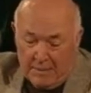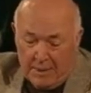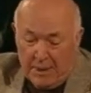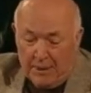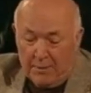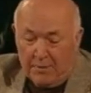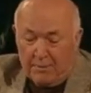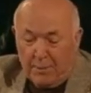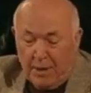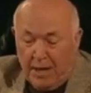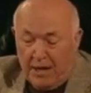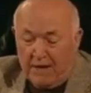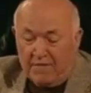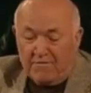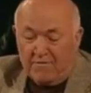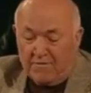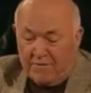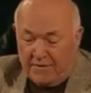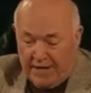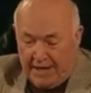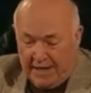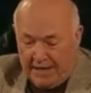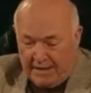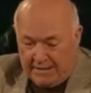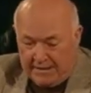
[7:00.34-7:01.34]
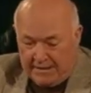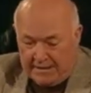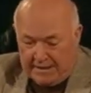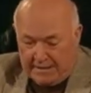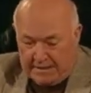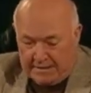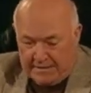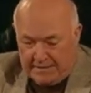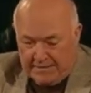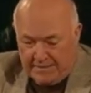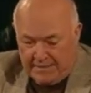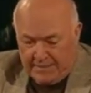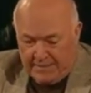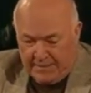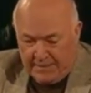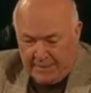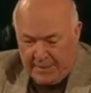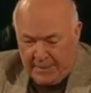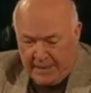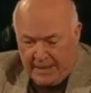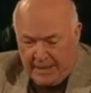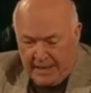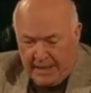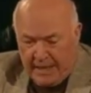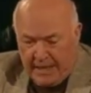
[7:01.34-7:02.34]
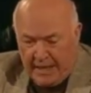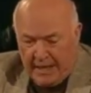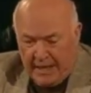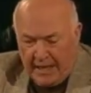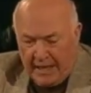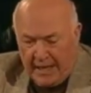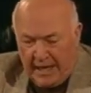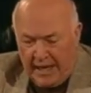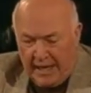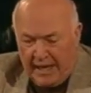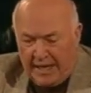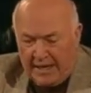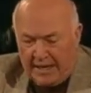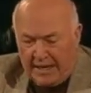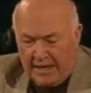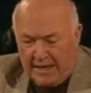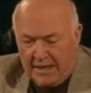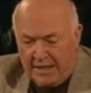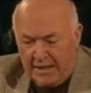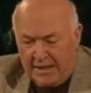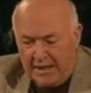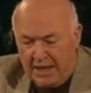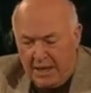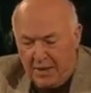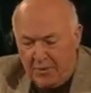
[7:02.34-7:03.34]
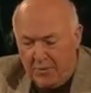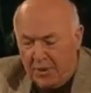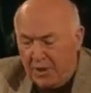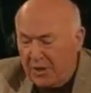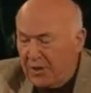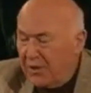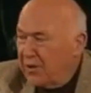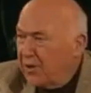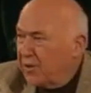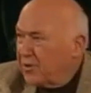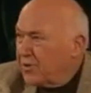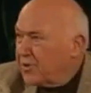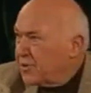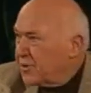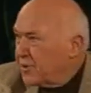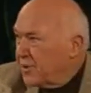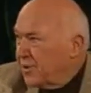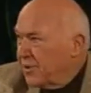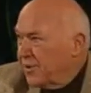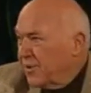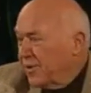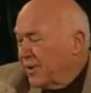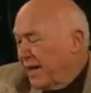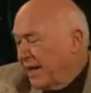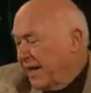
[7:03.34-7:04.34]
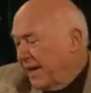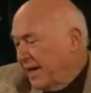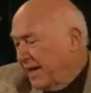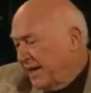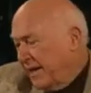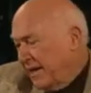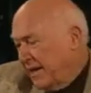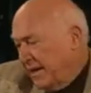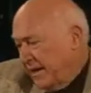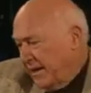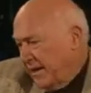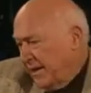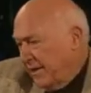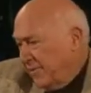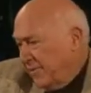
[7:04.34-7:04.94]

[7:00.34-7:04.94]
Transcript: build bonfires, and they would go through a